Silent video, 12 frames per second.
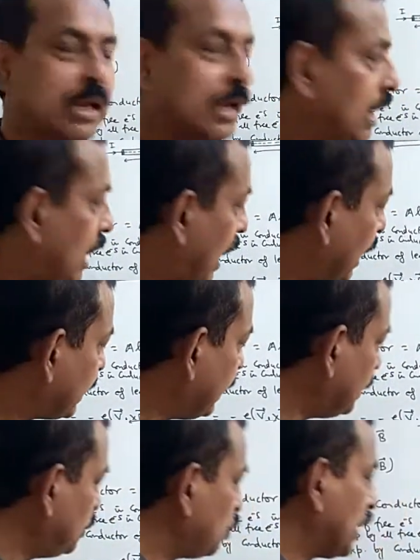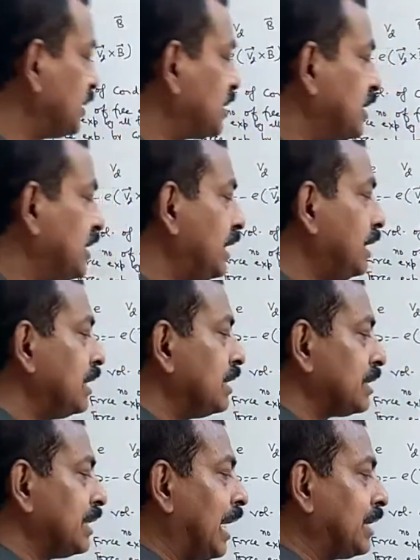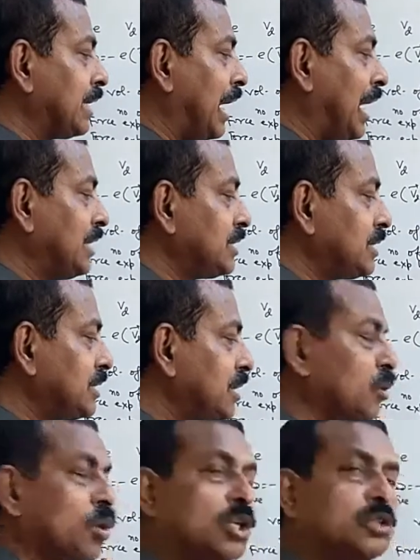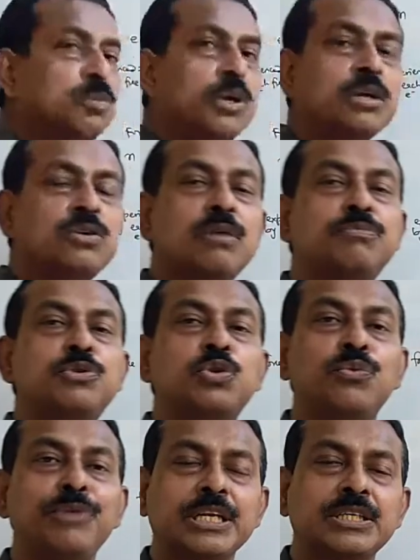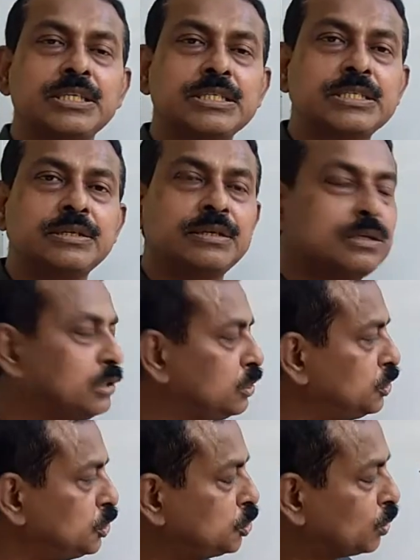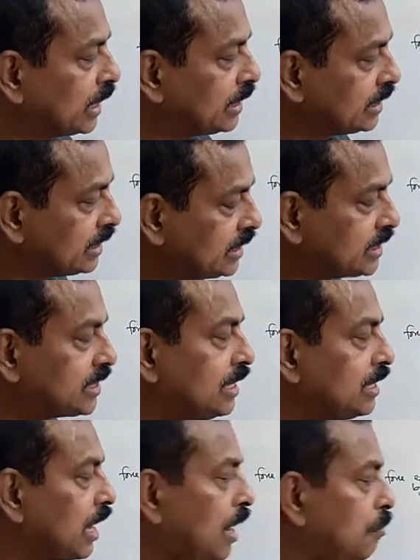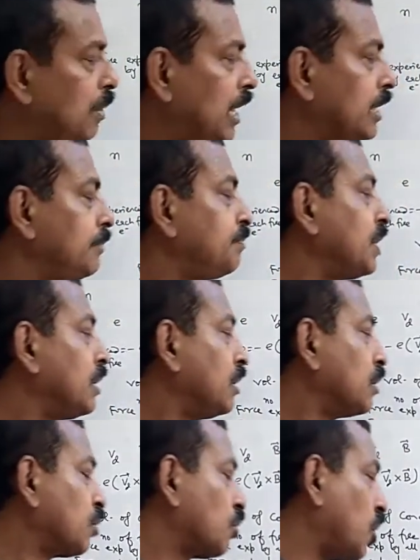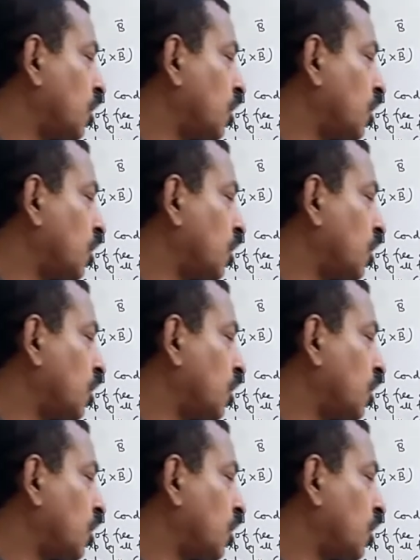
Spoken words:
Again, you can see that as it is a cross product of two vectors, you can easily apply cross